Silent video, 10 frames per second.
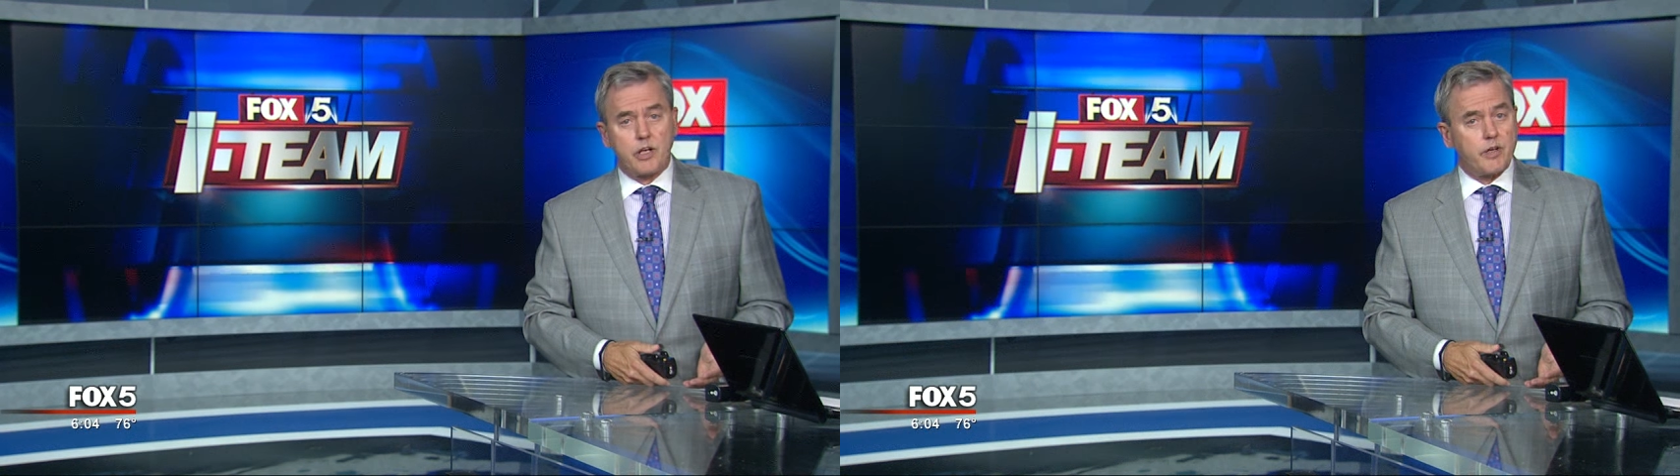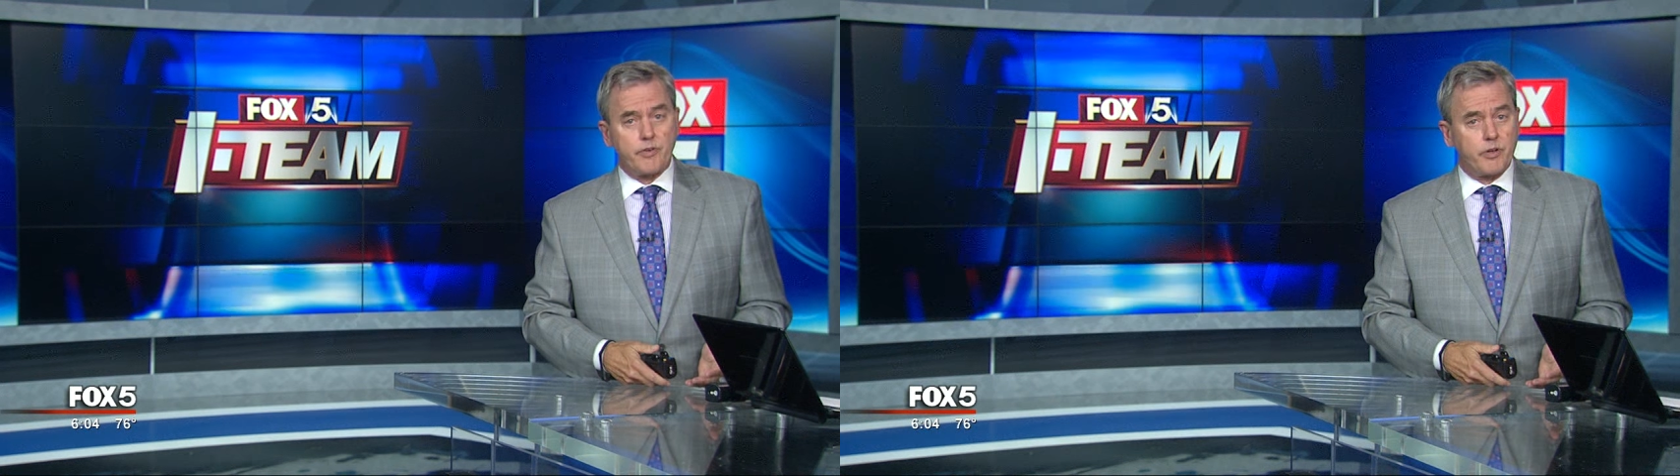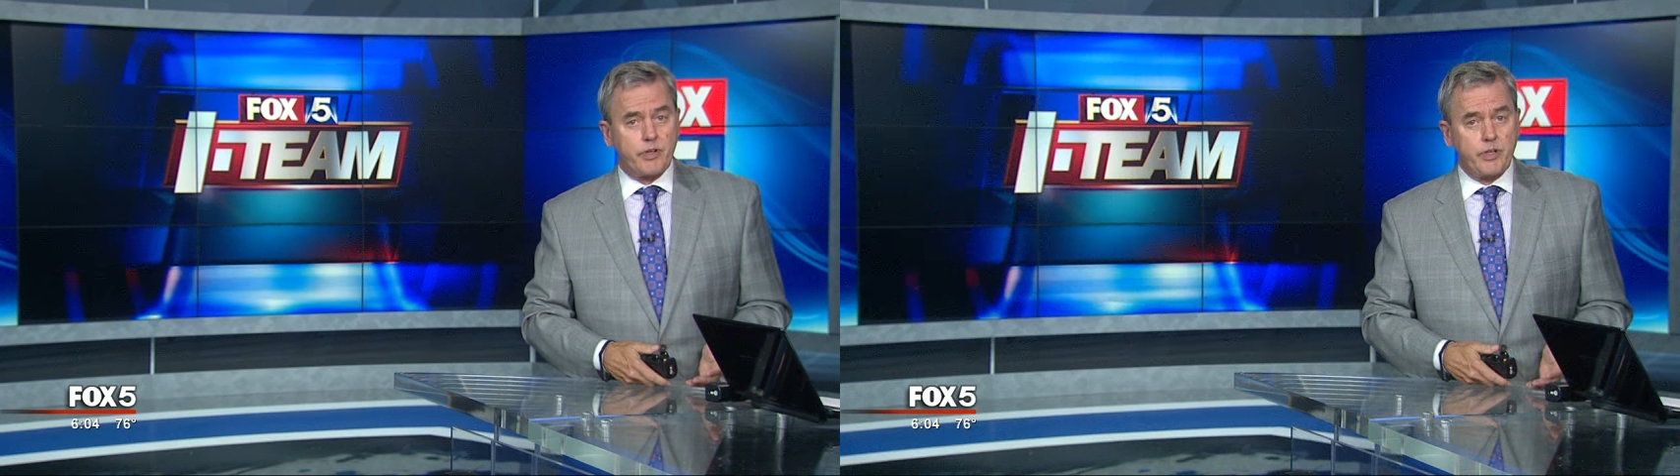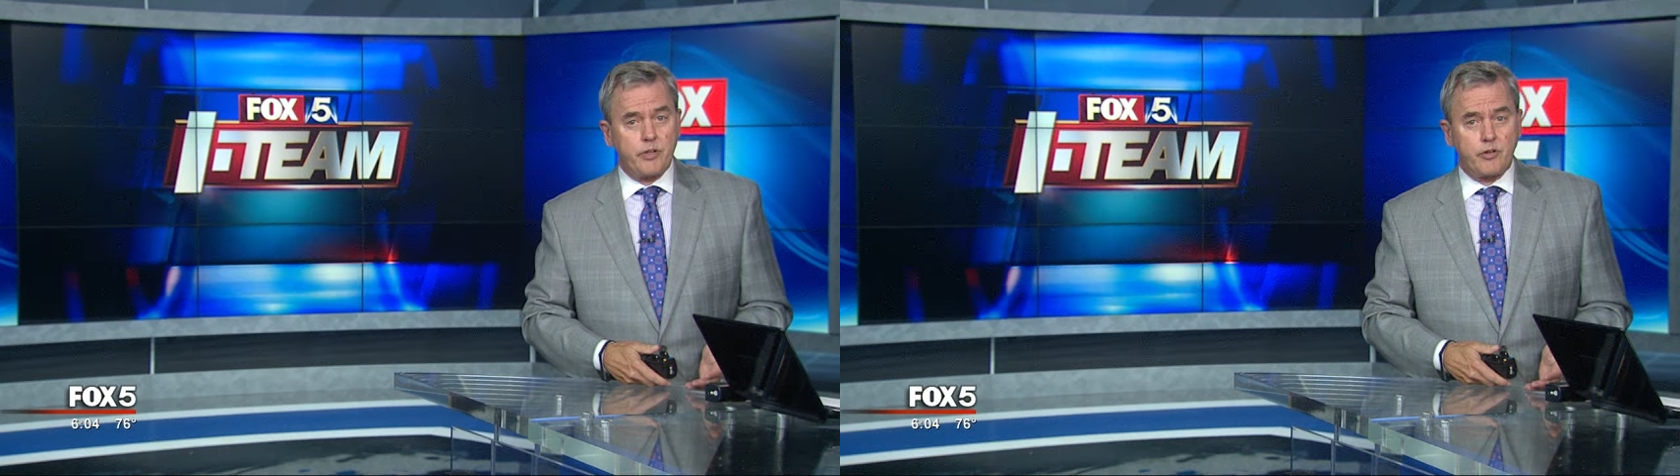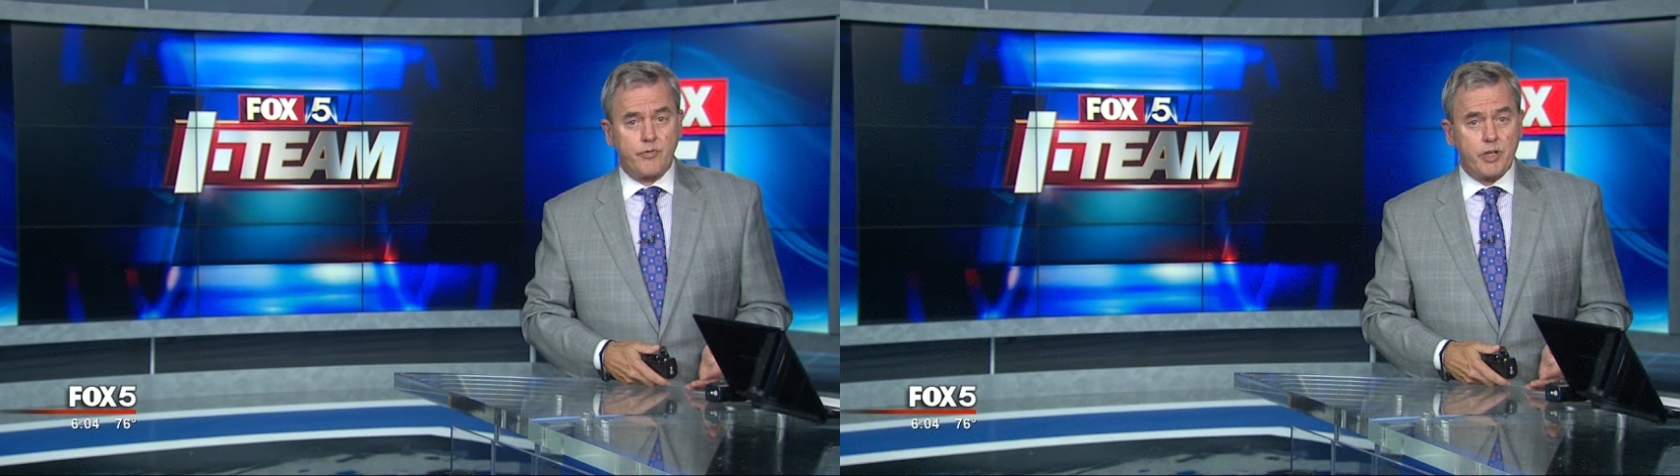Governor
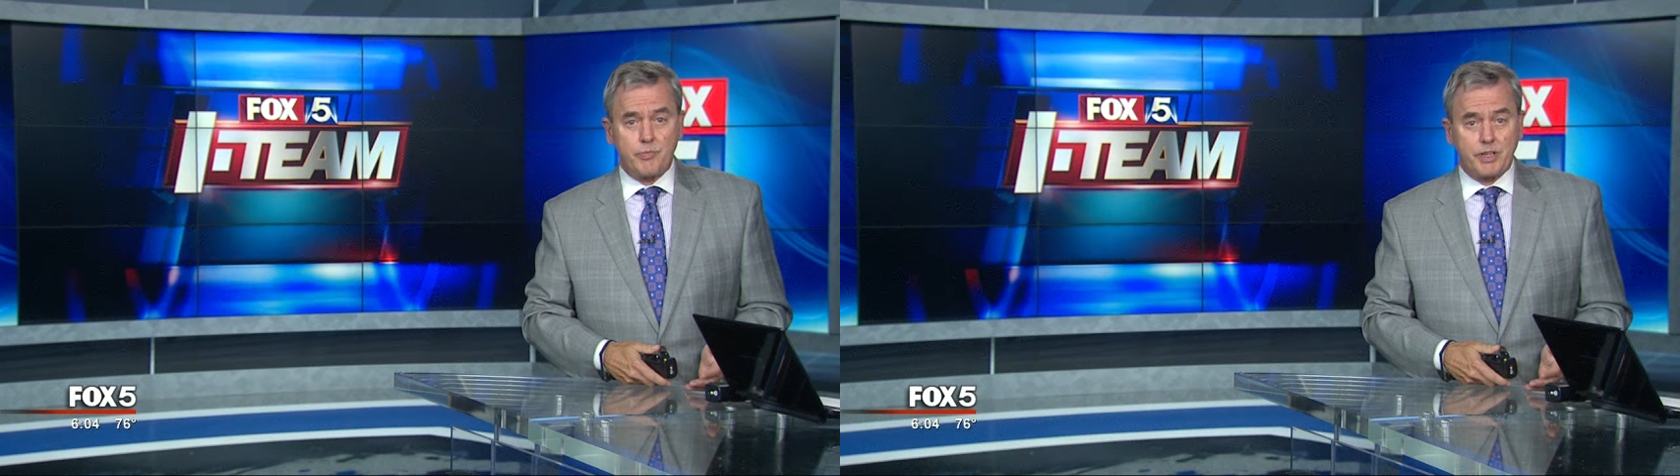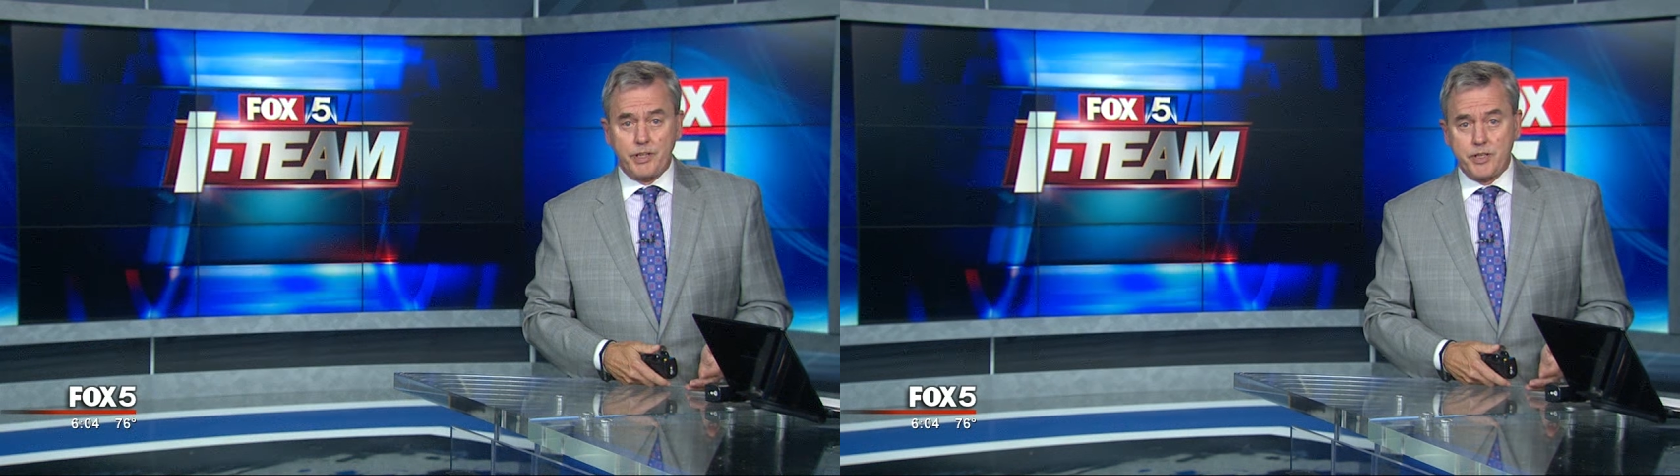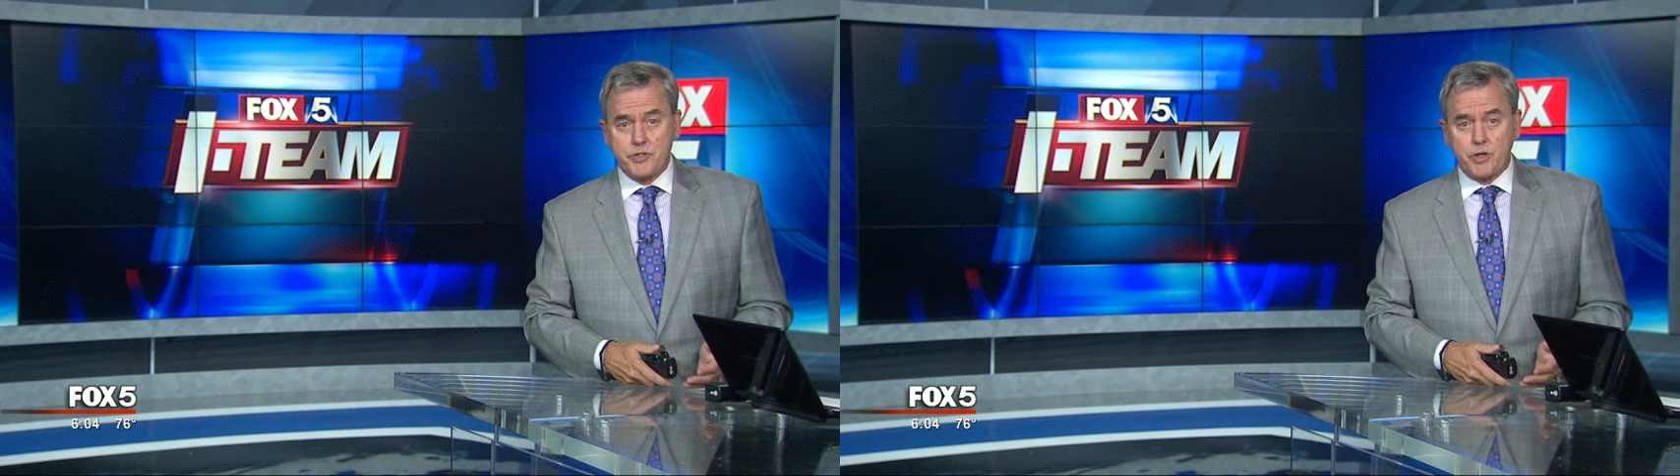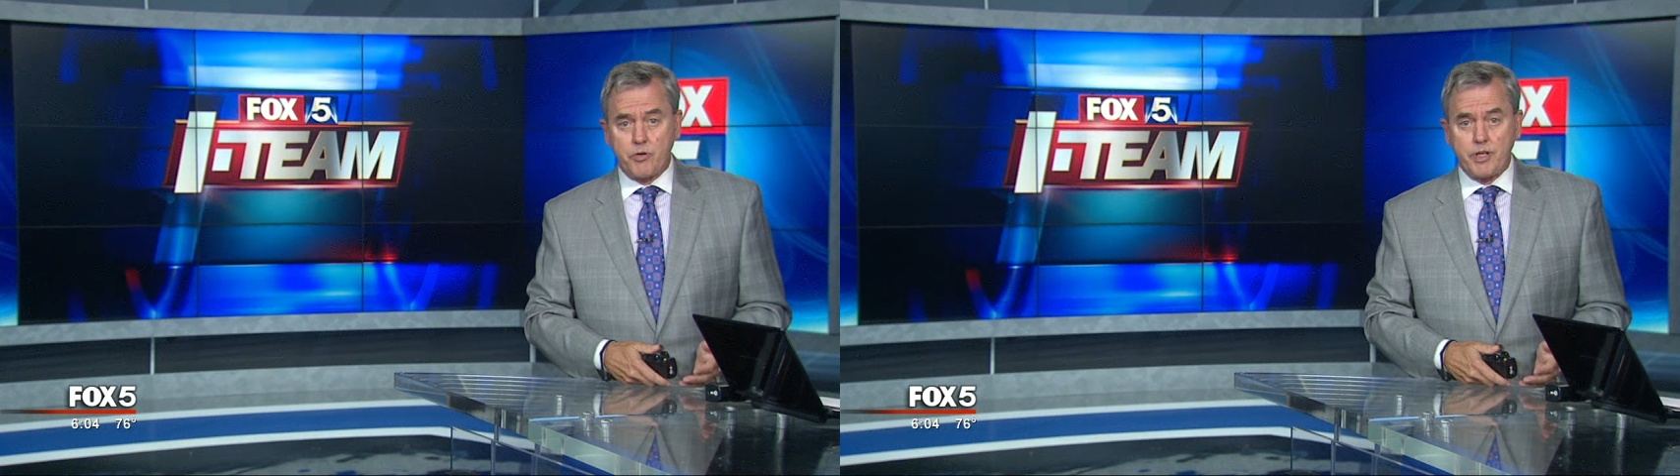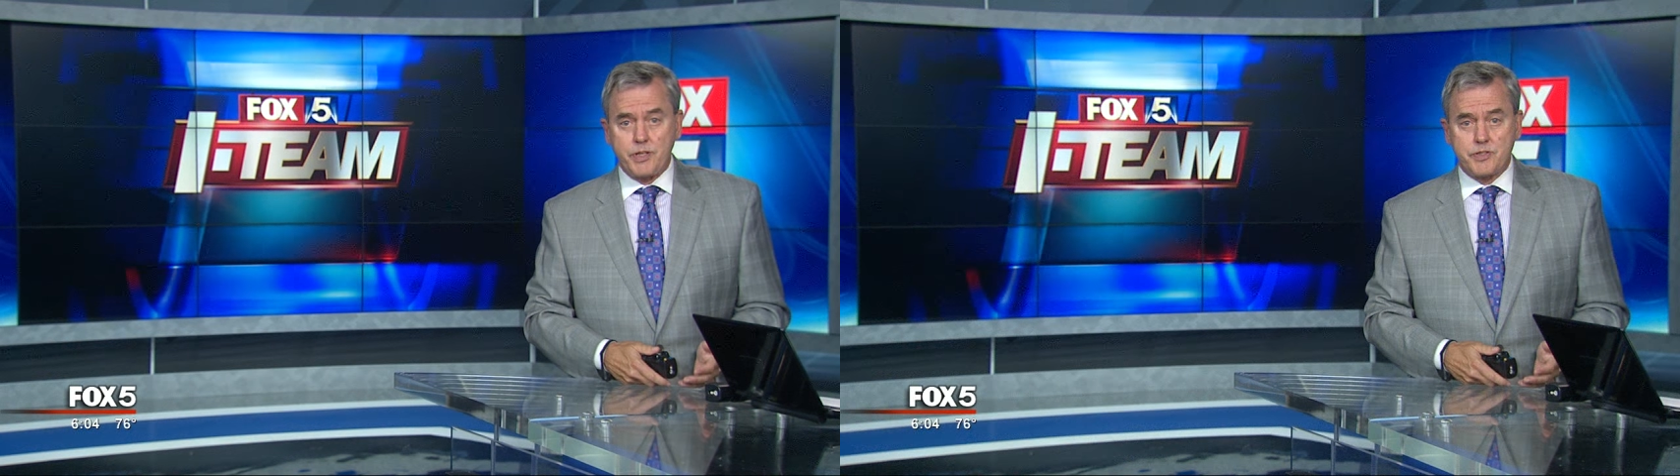Deal vehemently
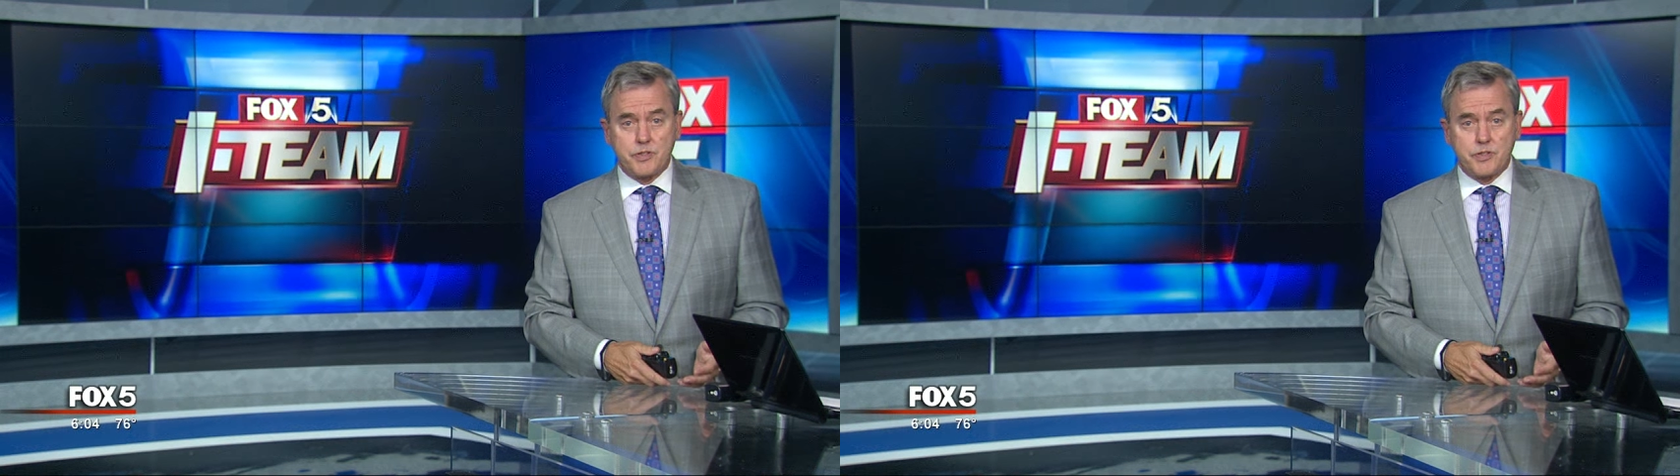disagrees,